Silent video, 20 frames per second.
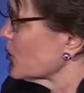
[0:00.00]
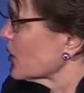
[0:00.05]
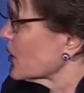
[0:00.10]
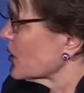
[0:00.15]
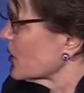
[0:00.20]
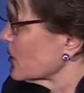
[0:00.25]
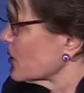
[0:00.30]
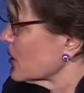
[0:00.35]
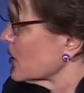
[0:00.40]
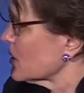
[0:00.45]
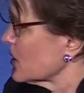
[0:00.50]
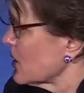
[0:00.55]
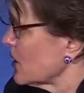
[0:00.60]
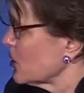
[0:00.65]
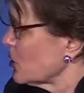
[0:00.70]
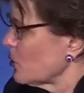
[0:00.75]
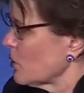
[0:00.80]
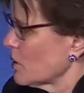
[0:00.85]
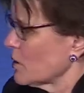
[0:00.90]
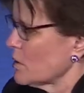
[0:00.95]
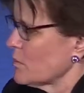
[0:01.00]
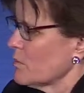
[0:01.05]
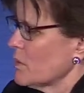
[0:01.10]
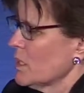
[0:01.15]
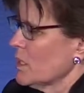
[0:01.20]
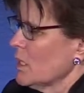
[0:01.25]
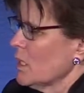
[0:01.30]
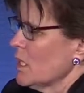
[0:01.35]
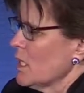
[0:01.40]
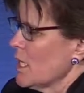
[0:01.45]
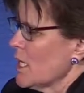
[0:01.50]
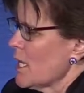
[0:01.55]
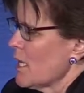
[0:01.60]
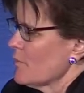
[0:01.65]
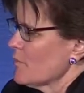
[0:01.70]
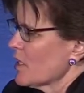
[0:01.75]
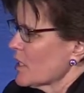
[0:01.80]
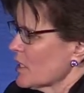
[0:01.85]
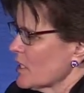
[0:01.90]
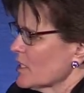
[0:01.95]
in public and continuing them.
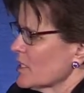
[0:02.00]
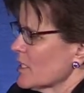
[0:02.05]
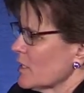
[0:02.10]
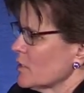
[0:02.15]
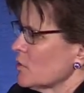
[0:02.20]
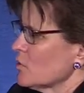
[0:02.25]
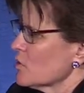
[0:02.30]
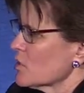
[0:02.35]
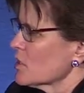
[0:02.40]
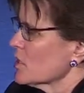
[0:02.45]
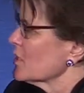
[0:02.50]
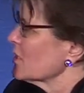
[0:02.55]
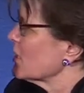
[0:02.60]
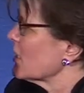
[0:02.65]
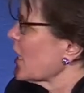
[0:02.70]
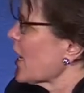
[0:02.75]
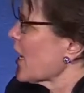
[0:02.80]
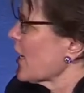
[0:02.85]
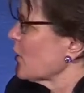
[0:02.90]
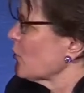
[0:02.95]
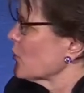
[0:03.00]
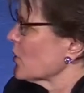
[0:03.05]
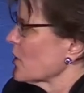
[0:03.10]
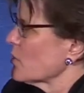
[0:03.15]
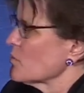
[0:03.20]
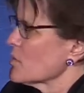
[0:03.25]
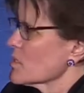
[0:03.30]
Um, that continues to today.